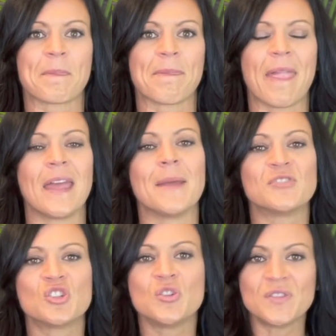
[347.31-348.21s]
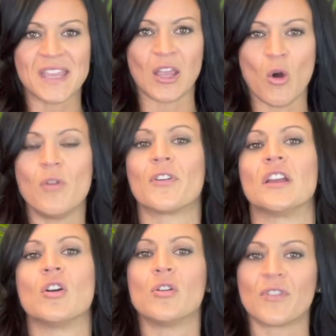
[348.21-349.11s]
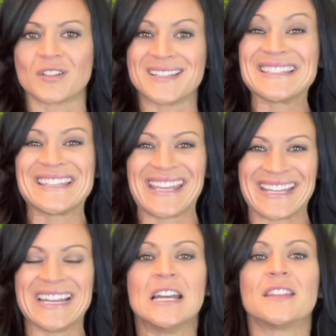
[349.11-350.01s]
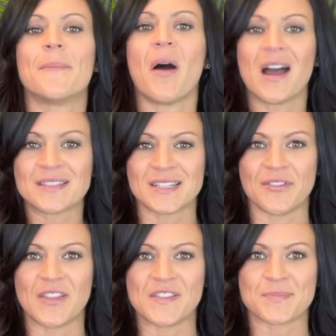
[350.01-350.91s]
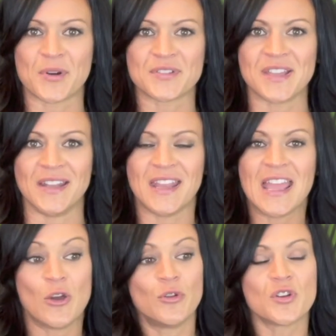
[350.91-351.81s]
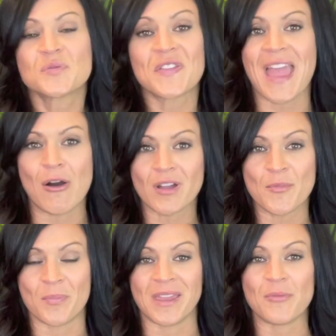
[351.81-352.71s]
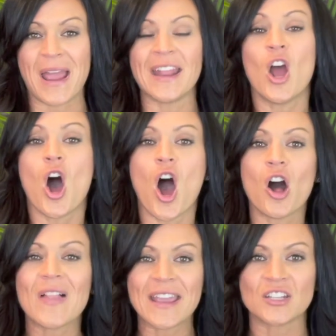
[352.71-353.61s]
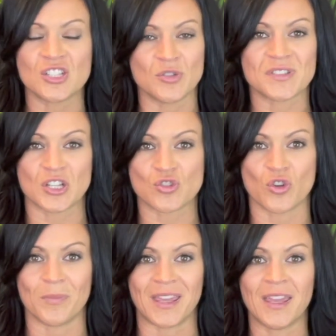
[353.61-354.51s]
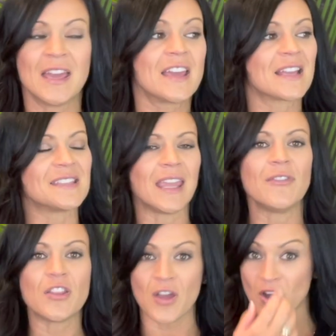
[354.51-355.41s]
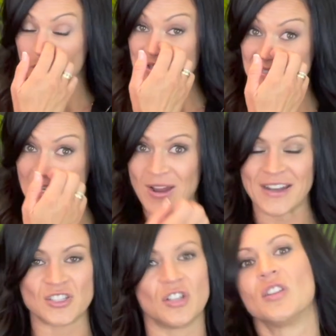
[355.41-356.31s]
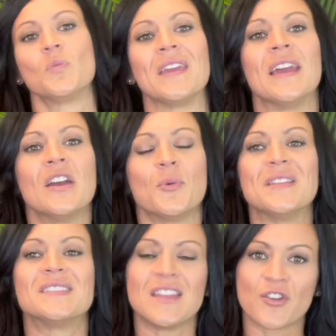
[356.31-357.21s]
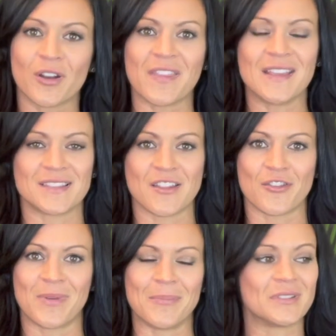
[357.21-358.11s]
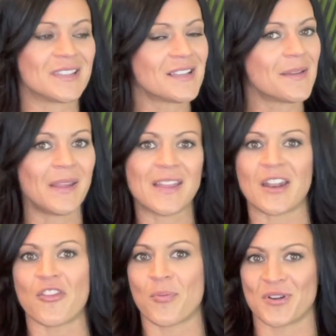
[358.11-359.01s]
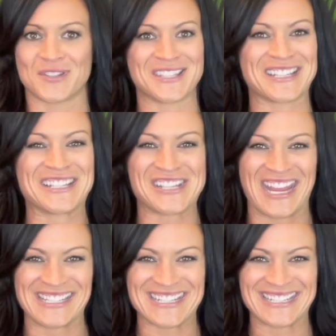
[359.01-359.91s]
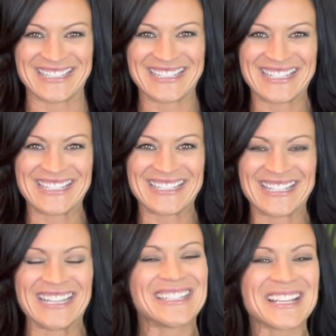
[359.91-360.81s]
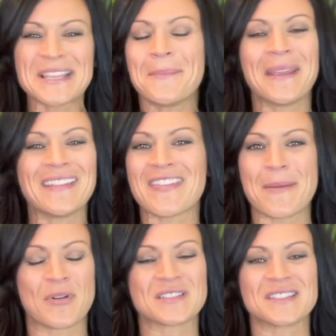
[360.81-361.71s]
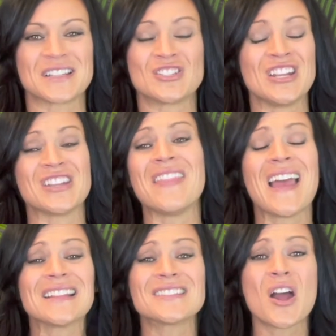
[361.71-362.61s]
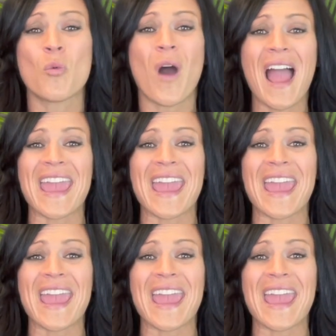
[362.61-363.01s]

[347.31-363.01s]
And I'm choosing over and over to see the positive in this person. Who knows what the outcome will be, right? All I can do is control me. Because even though we see gratitude and we see the good things in other people, it doesn't mean that other person's going to change. It doesn't mean that that person's going to change. And that's not why